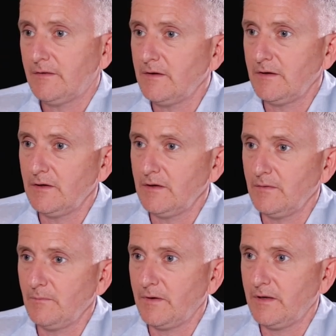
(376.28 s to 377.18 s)

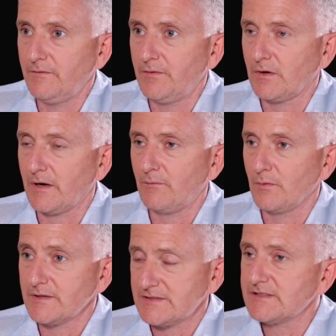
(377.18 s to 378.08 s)
if you're going to
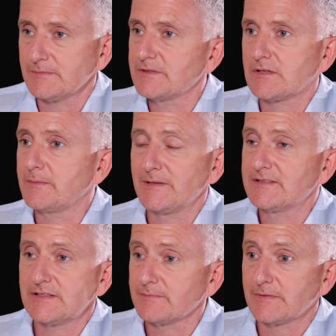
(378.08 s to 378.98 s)
run a system, it's got to be
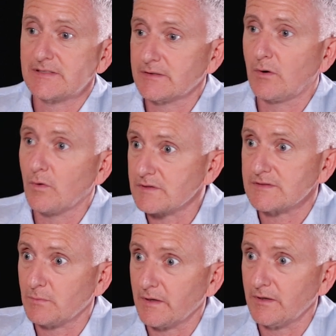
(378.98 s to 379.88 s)
a system that's in
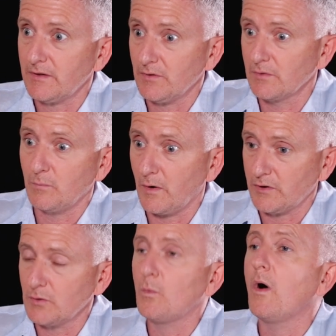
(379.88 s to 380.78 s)
accordance with
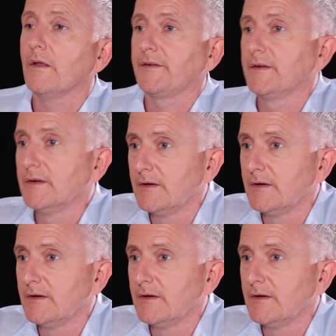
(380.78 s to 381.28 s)
what you want.